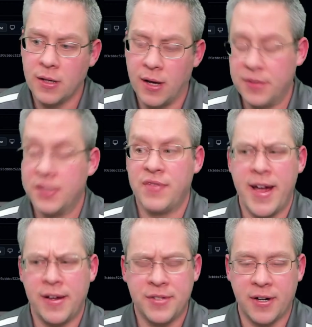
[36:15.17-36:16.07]
this
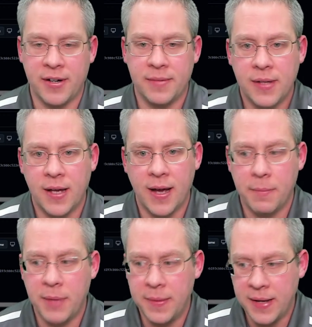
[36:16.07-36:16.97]
file, sorry.
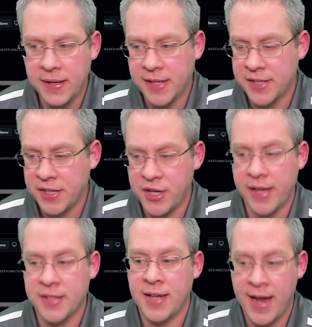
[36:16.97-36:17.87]
And
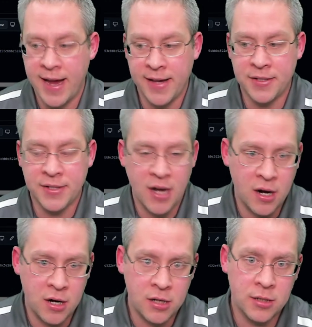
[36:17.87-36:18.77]
index.js has
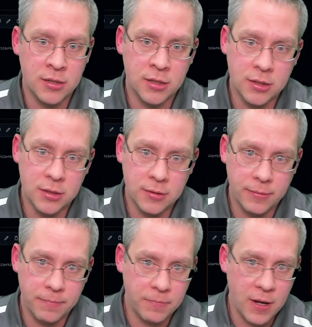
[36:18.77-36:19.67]
our
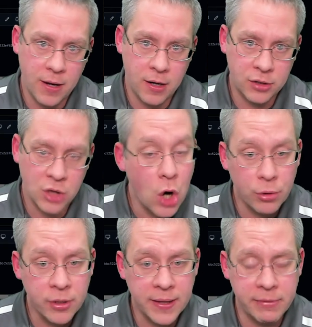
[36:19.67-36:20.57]

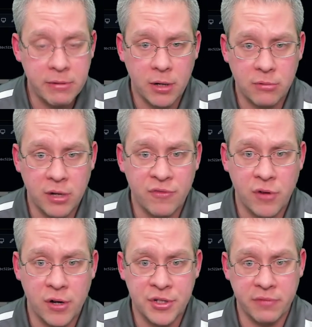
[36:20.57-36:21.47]
code that we want to run for
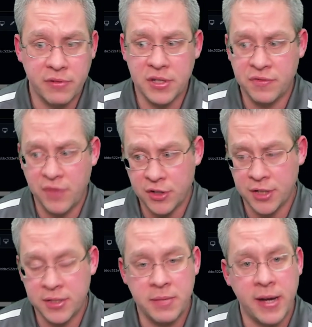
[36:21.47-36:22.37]
our serverless
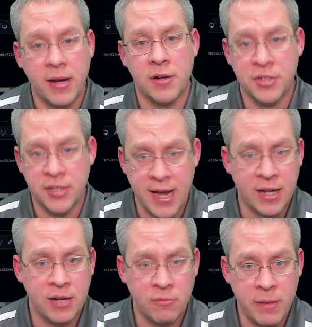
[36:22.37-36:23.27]
function to make our
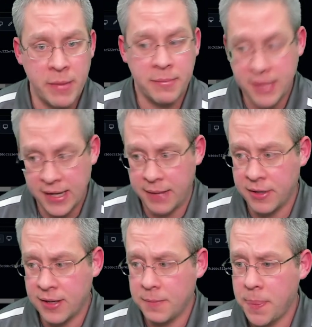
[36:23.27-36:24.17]
static web app
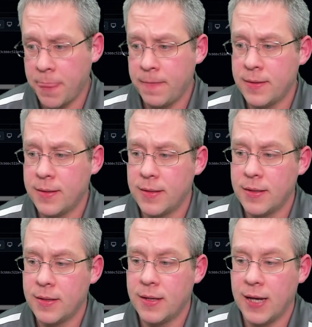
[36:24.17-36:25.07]
dynamic.
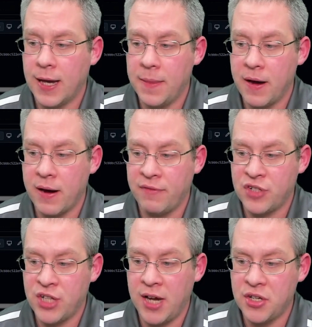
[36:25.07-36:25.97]
In there, I've
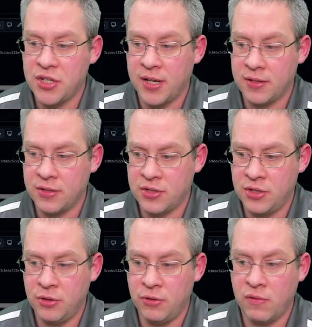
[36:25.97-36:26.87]
changed it
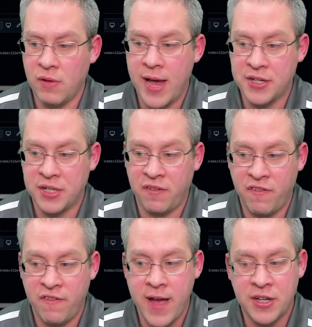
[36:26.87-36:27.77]
to actually
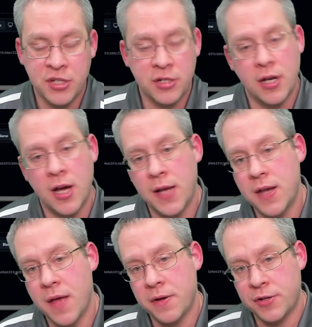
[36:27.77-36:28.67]
fetch
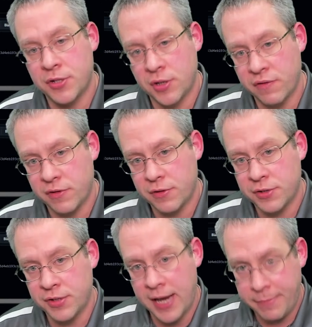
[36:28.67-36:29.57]
another
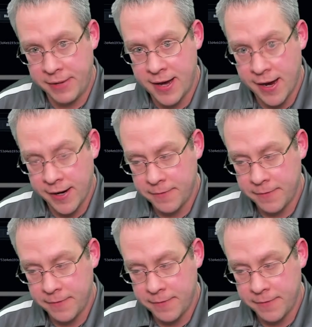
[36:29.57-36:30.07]
server's API.